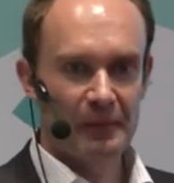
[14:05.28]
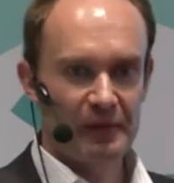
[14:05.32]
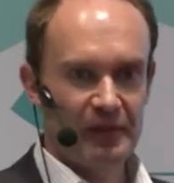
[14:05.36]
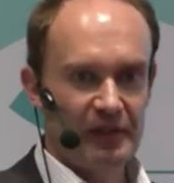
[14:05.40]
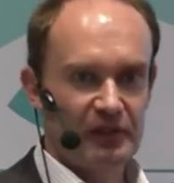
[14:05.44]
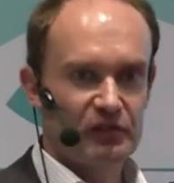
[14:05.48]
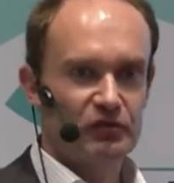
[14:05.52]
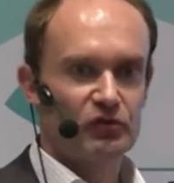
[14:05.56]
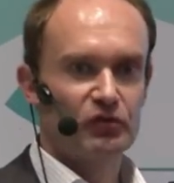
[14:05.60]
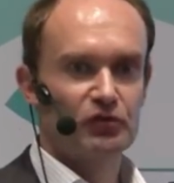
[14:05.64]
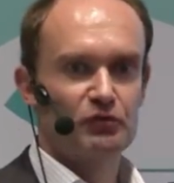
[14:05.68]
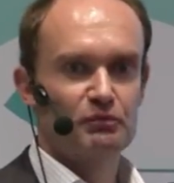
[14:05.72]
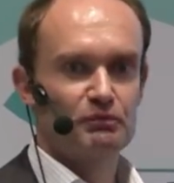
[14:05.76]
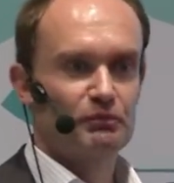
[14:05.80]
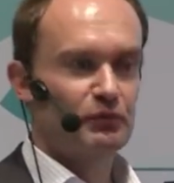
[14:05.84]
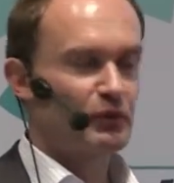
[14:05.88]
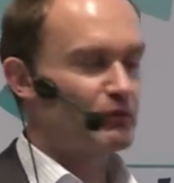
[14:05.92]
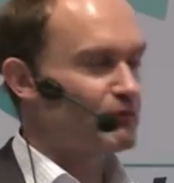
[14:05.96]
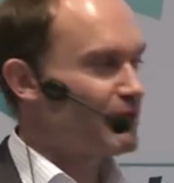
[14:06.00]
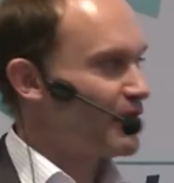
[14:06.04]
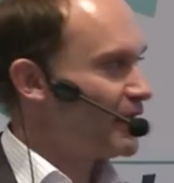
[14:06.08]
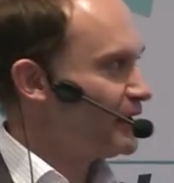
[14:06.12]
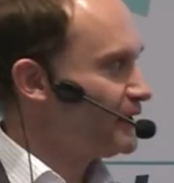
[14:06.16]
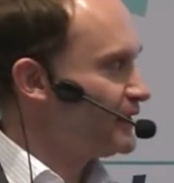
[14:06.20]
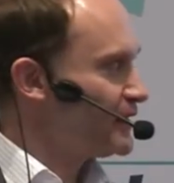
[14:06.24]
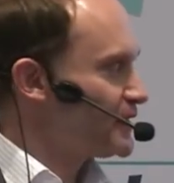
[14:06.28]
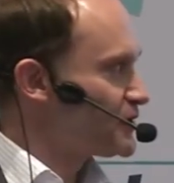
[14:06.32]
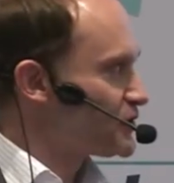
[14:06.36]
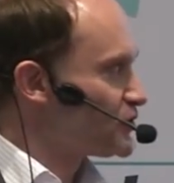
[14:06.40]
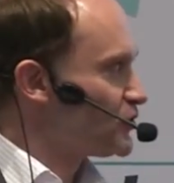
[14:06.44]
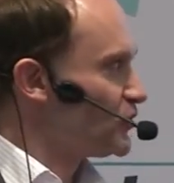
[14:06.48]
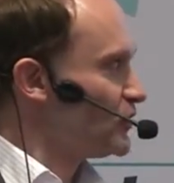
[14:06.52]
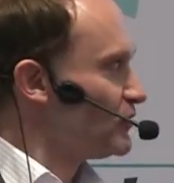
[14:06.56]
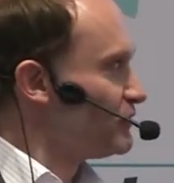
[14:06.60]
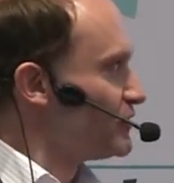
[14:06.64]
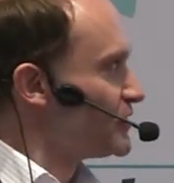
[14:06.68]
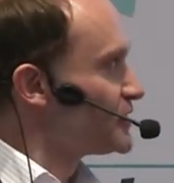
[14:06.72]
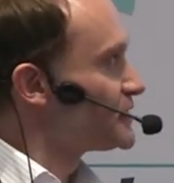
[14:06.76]
and could provide that
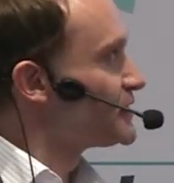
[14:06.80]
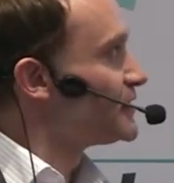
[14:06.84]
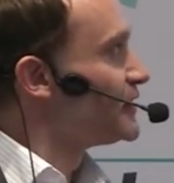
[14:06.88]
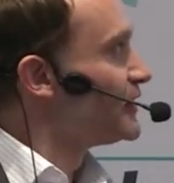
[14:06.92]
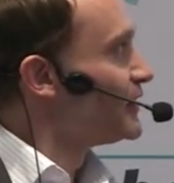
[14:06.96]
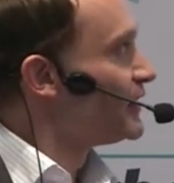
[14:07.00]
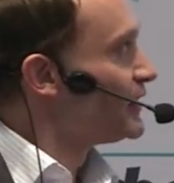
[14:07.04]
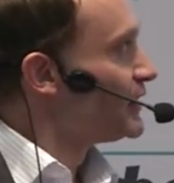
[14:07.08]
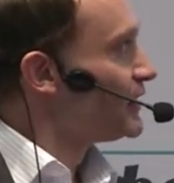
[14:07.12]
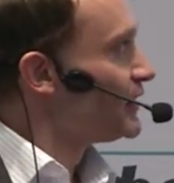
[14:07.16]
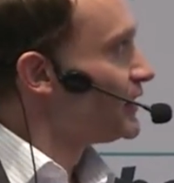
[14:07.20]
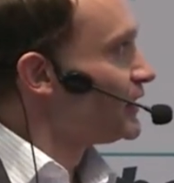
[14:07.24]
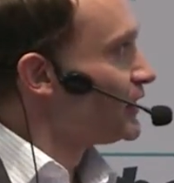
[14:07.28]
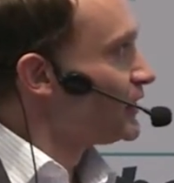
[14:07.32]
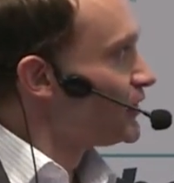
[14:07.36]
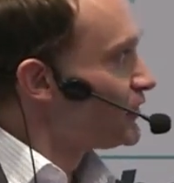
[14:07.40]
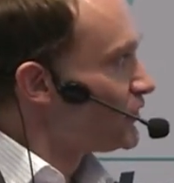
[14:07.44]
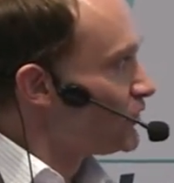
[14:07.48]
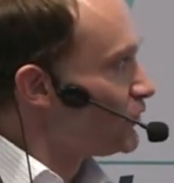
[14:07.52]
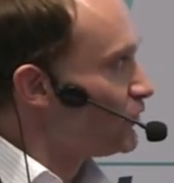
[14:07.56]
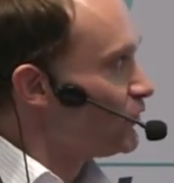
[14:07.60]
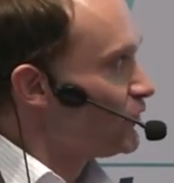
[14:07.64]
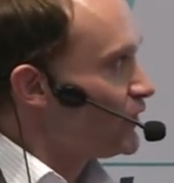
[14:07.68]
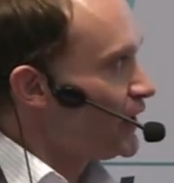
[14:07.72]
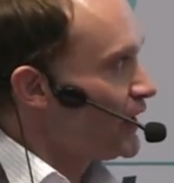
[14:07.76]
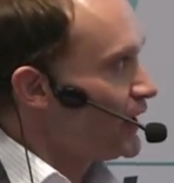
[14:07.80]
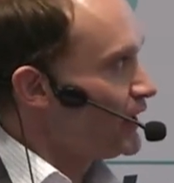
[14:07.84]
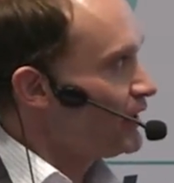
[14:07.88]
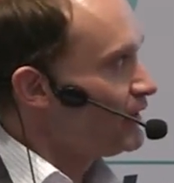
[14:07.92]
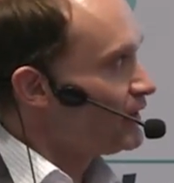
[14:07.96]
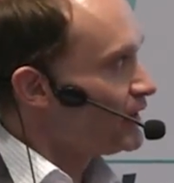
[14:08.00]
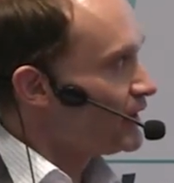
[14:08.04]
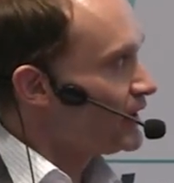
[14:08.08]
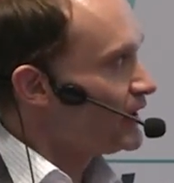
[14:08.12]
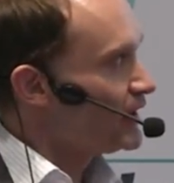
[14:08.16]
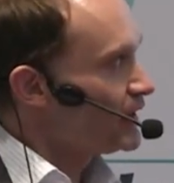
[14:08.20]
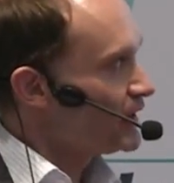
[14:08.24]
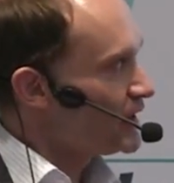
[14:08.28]
service to
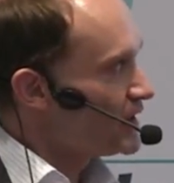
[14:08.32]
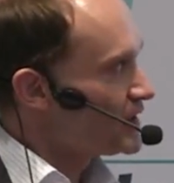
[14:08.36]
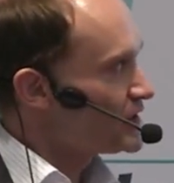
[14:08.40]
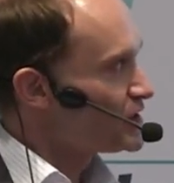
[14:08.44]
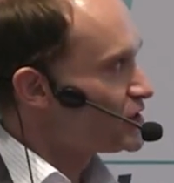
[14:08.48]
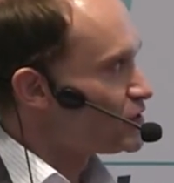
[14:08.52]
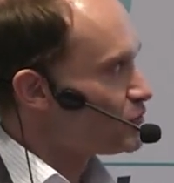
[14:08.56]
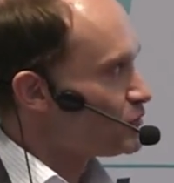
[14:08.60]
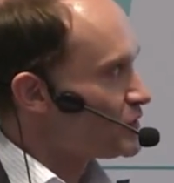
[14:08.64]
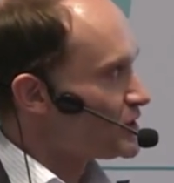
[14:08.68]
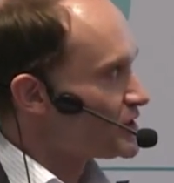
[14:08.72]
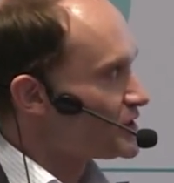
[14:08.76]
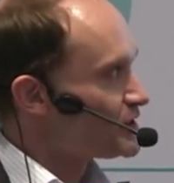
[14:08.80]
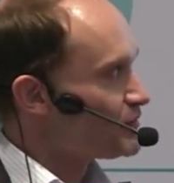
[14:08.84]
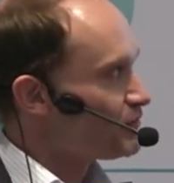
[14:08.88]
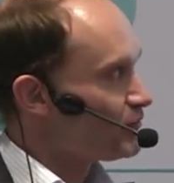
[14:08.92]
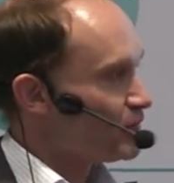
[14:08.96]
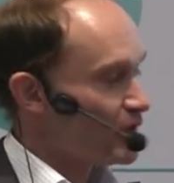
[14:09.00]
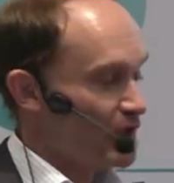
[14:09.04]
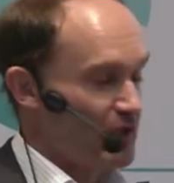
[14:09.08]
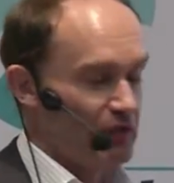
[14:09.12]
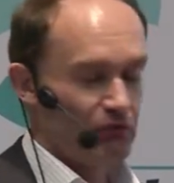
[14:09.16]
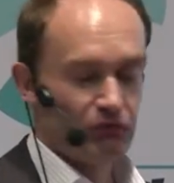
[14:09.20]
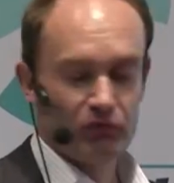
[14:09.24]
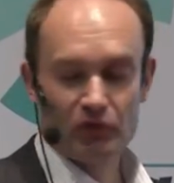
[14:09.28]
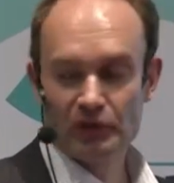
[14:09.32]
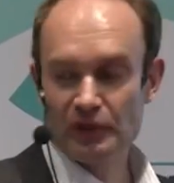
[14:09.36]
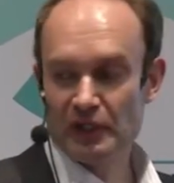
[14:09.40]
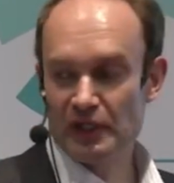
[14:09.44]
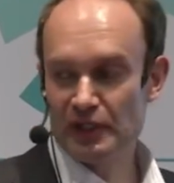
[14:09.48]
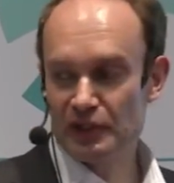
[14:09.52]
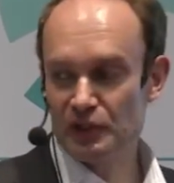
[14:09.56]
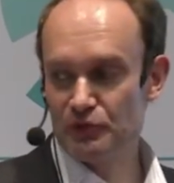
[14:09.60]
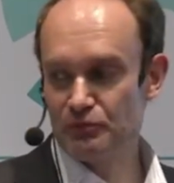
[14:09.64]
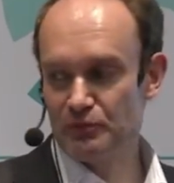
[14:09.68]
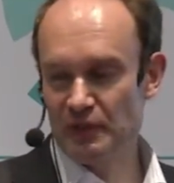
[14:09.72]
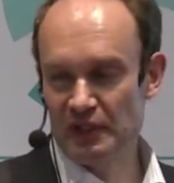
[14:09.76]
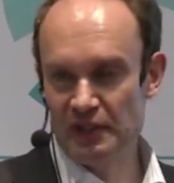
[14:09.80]
their customers. And what
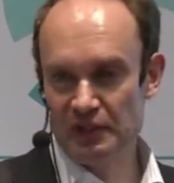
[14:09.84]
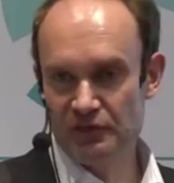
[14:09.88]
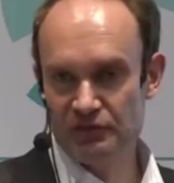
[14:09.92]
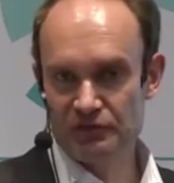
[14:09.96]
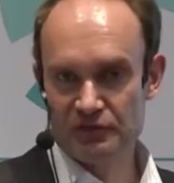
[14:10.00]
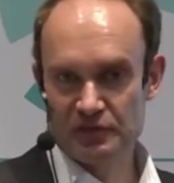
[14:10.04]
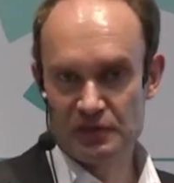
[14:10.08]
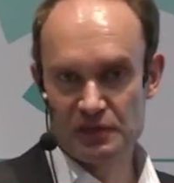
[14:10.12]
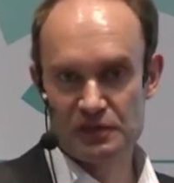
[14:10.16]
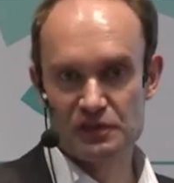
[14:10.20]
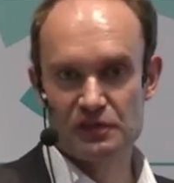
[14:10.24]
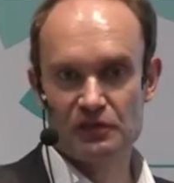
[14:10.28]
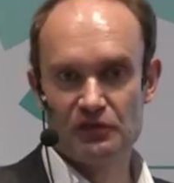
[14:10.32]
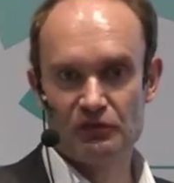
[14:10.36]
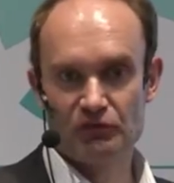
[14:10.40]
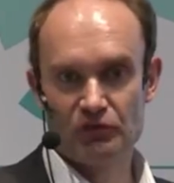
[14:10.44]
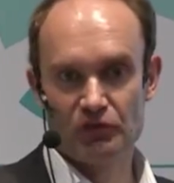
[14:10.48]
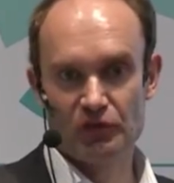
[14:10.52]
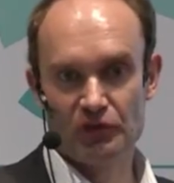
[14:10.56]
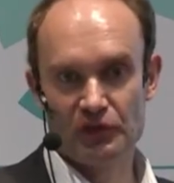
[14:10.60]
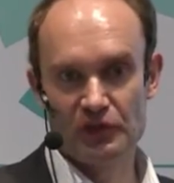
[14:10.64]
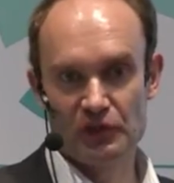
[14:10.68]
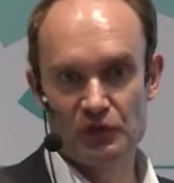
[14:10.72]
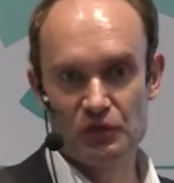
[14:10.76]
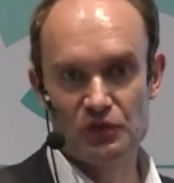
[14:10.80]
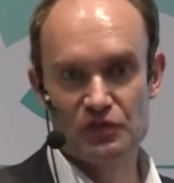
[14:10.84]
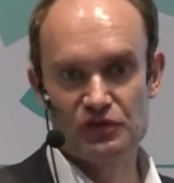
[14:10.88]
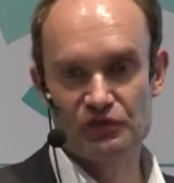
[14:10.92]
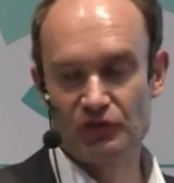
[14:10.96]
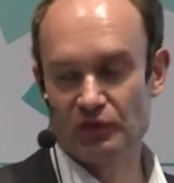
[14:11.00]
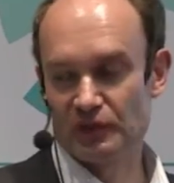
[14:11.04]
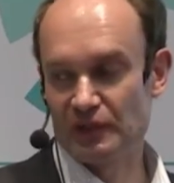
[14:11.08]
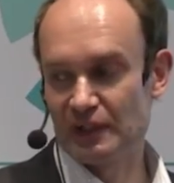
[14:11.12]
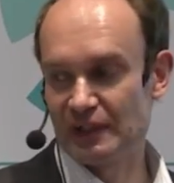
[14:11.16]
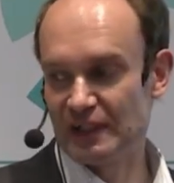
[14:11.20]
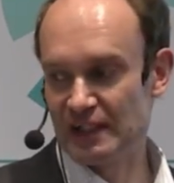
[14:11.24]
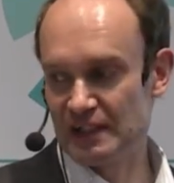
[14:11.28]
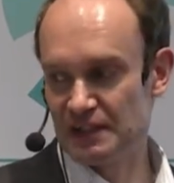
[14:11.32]
are the benefits for those,
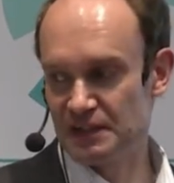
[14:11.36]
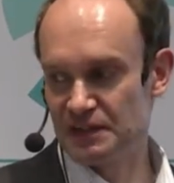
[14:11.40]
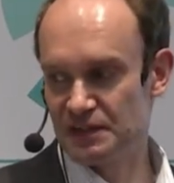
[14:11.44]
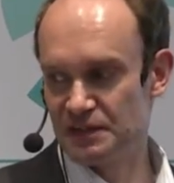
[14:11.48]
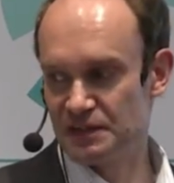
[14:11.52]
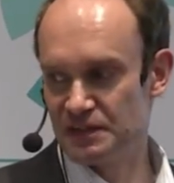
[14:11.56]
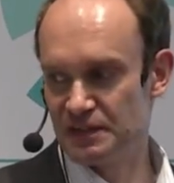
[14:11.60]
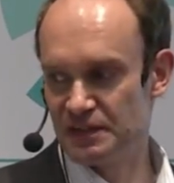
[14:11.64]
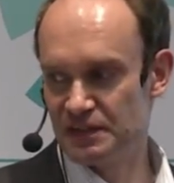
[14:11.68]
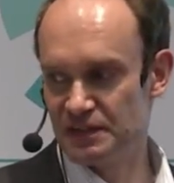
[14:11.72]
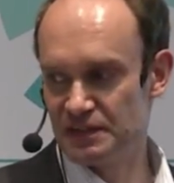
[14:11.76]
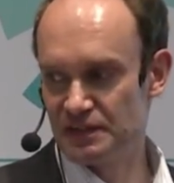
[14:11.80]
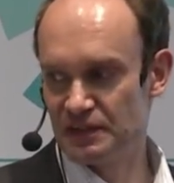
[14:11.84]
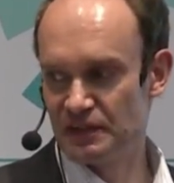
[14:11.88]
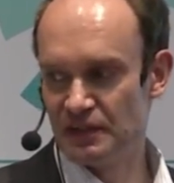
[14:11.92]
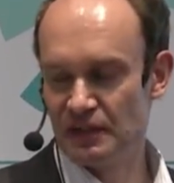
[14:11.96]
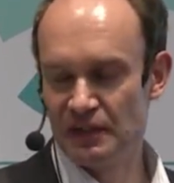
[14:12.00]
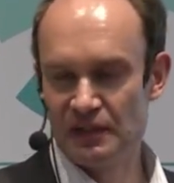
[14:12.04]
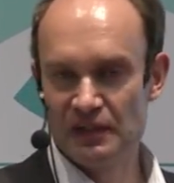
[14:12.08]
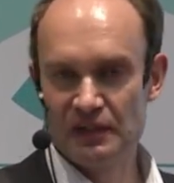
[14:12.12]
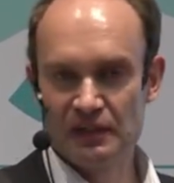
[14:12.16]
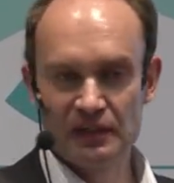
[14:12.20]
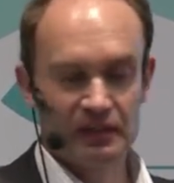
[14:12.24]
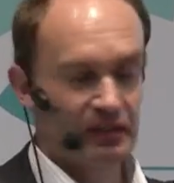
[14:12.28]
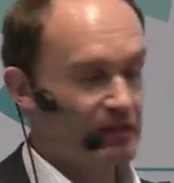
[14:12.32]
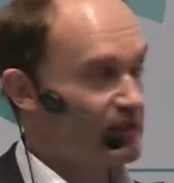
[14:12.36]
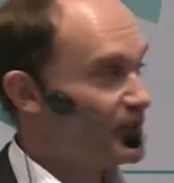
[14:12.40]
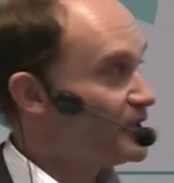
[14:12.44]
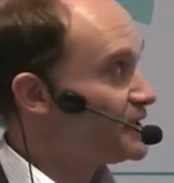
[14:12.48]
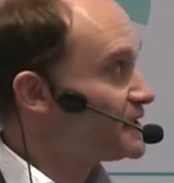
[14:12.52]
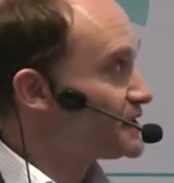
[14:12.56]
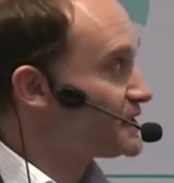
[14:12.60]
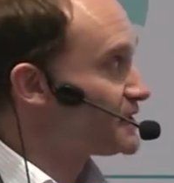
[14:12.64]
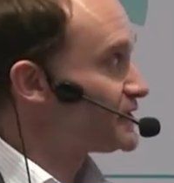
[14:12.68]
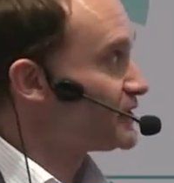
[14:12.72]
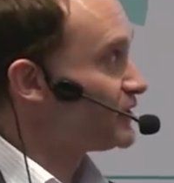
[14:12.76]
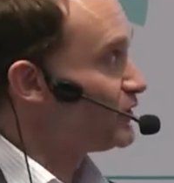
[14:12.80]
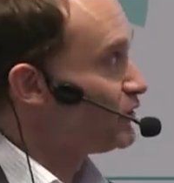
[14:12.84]
for the licensees?
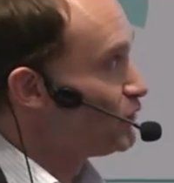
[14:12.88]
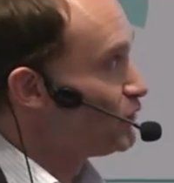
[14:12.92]
It